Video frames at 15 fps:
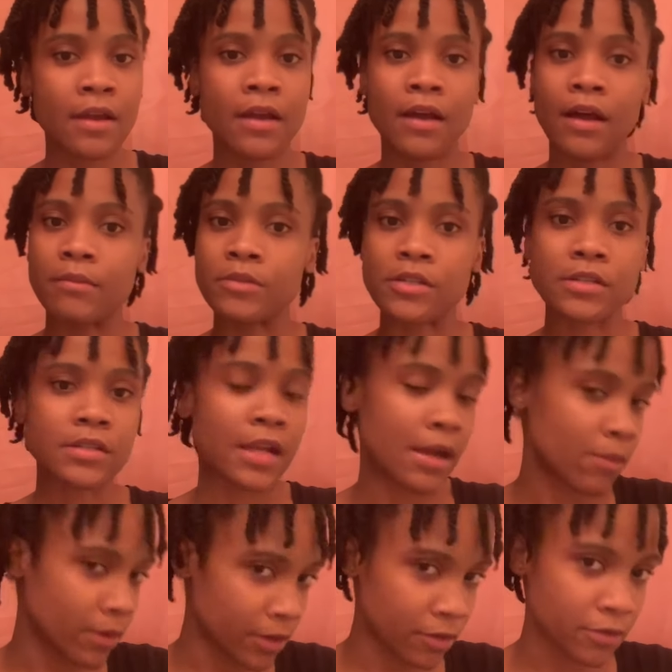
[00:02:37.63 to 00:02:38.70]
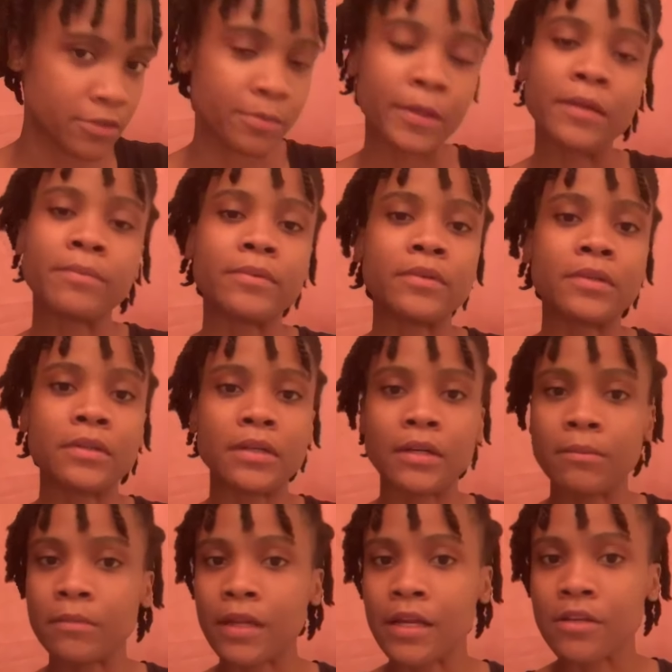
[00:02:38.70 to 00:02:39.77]
I'm just not one of those people.
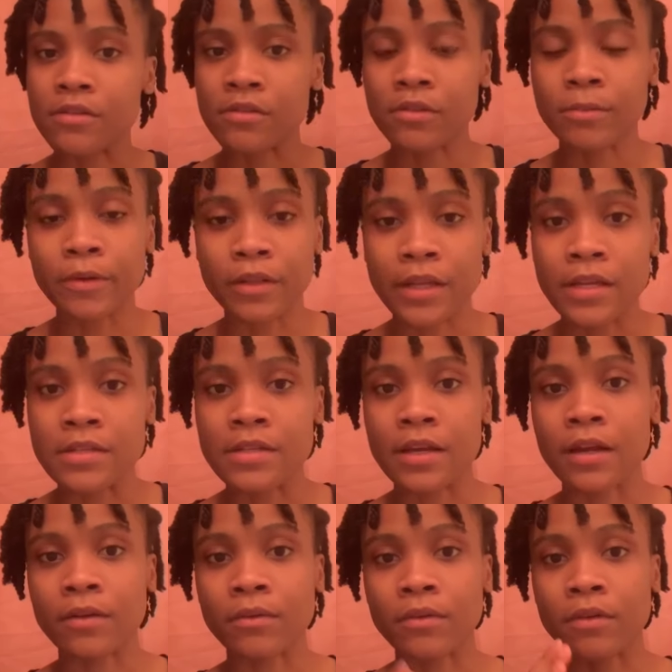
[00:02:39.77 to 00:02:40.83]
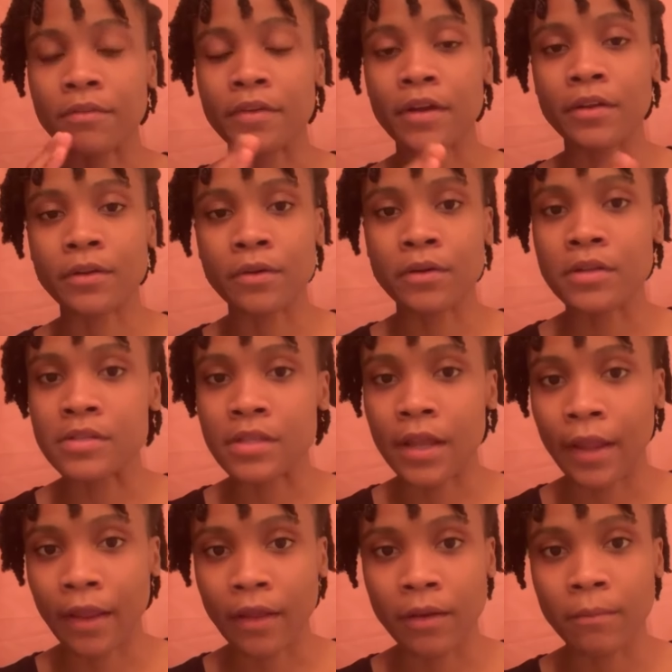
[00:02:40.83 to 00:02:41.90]
I'm like super lazy. I don't know if y'all noticed,
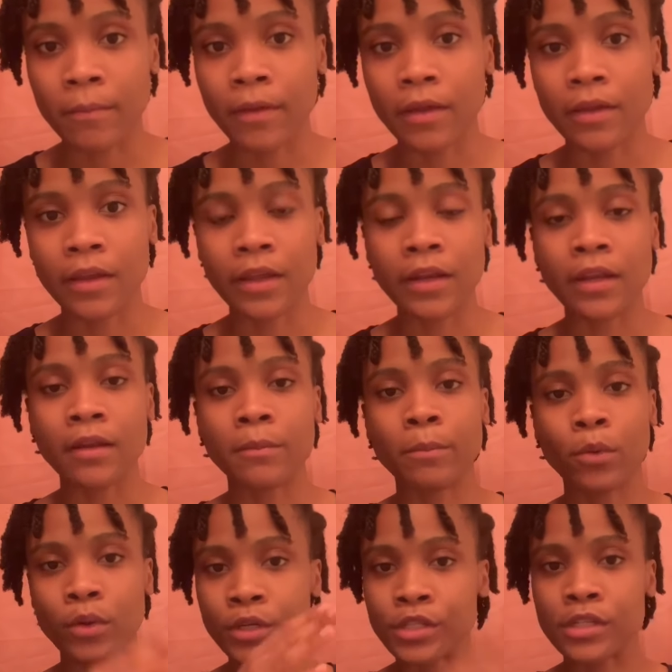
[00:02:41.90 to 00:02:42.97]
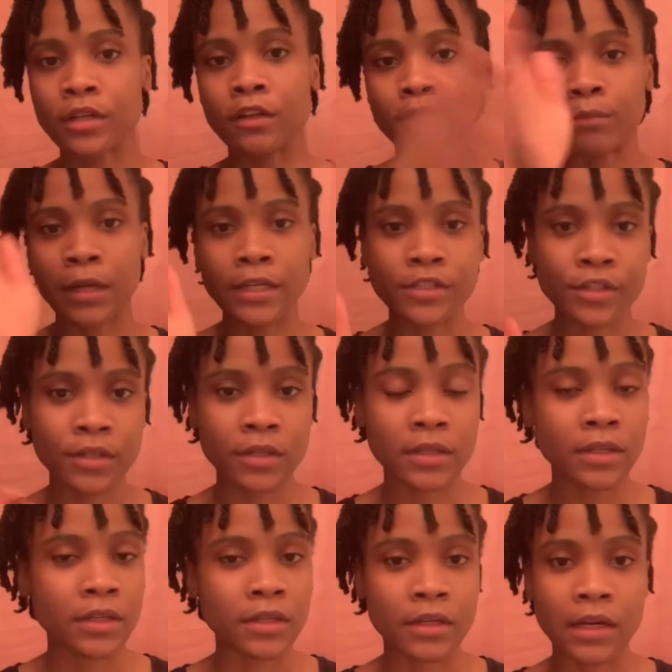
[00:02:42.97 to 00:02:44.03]
like in the beginning portion of my
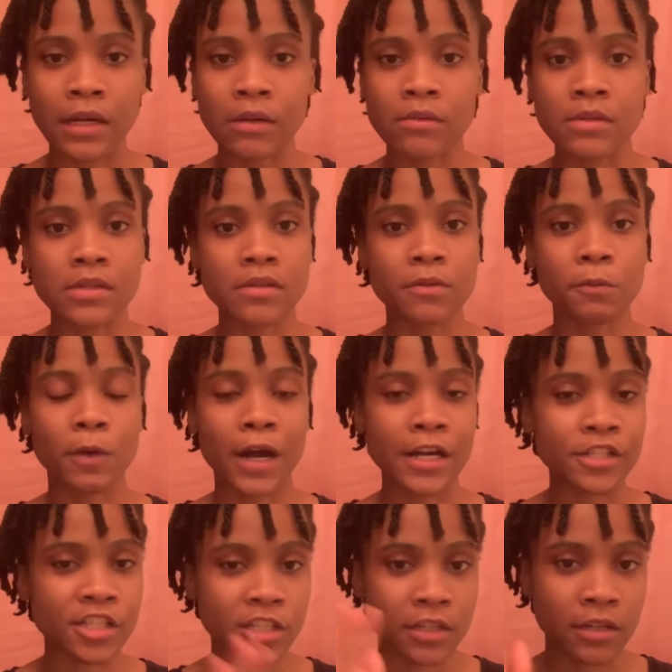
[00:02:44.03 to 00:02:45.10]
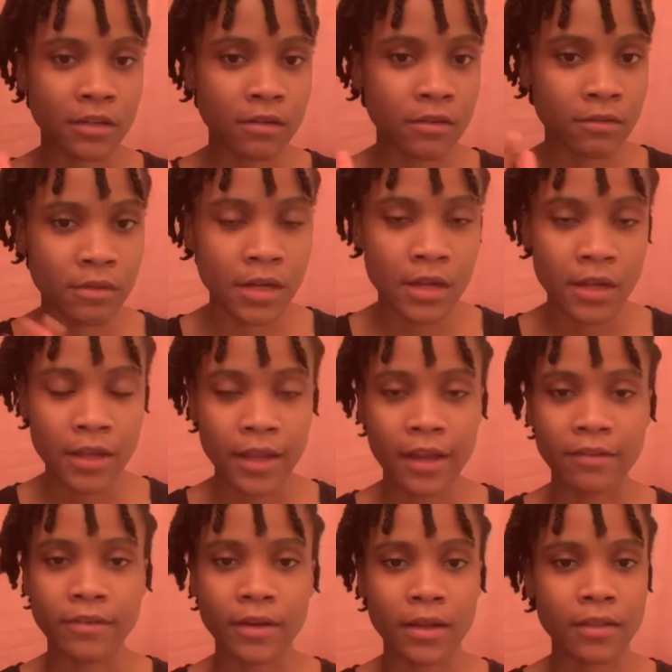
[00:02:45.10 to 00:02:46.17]
journey, yeah, I would wash and go
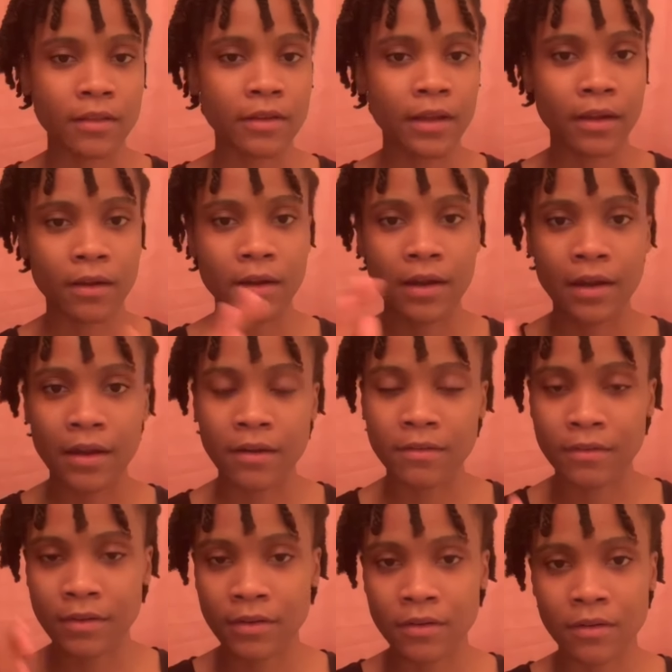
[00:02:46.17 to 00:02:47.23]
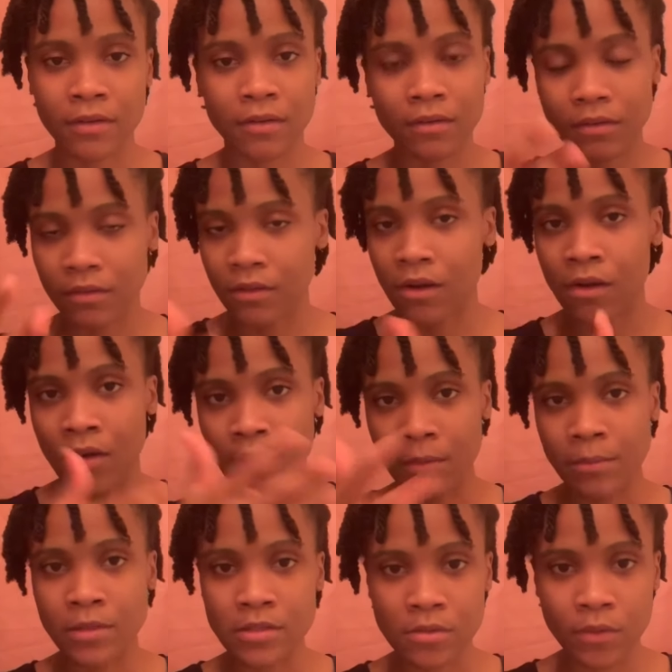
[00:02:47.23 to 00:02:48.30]
every other day or however long in
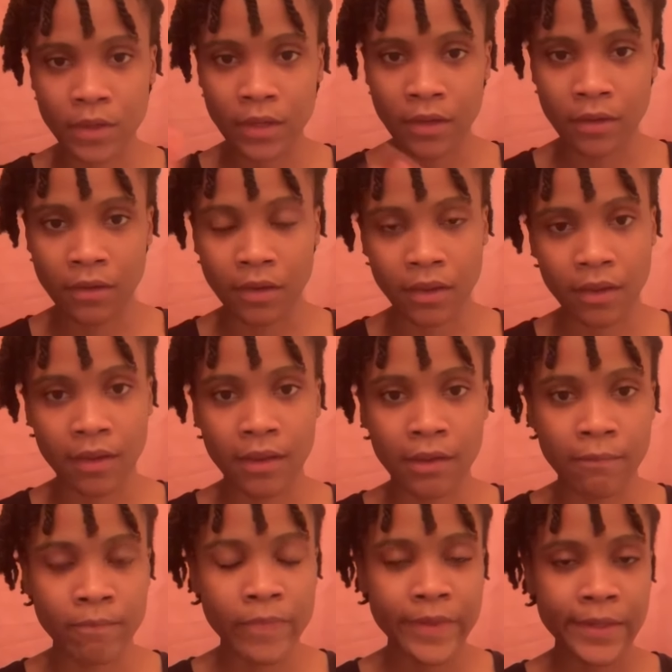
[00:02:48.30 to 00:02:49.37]
between and